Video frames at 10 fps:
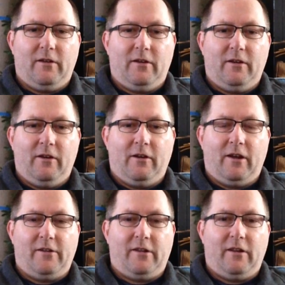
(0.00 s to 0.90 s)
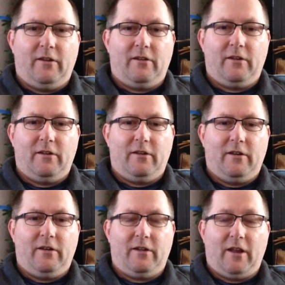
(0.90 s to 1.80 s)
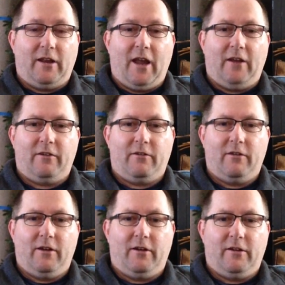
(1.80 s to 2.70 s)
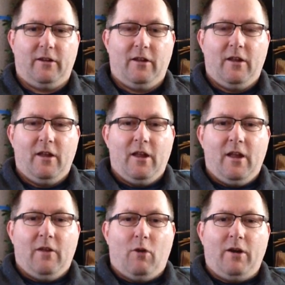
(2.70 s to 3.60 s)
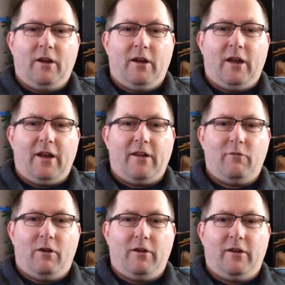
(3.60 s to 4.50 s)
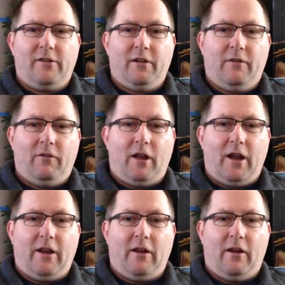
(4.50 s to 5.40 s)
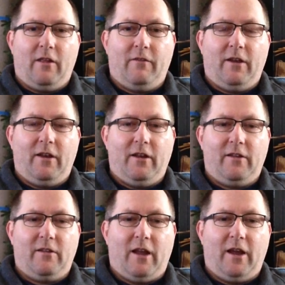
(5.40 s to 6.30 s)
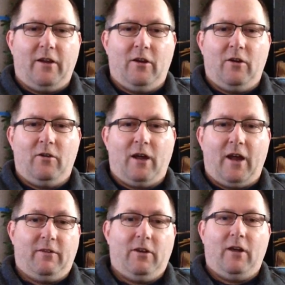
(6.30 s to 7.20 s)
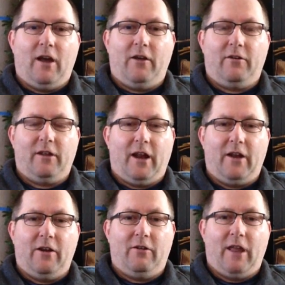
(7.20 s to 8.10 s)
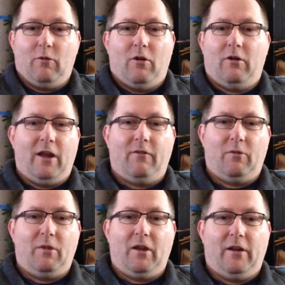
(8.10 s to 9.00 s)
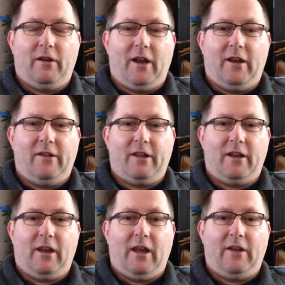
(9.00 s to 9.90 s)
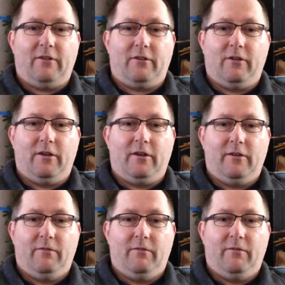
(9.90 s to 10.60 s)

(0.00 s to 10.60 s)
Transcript: against these psychiatric drugs. One good silver lining in all of it is I know I have 2 daughters, and I know they won't ever be on any psychiatric drug.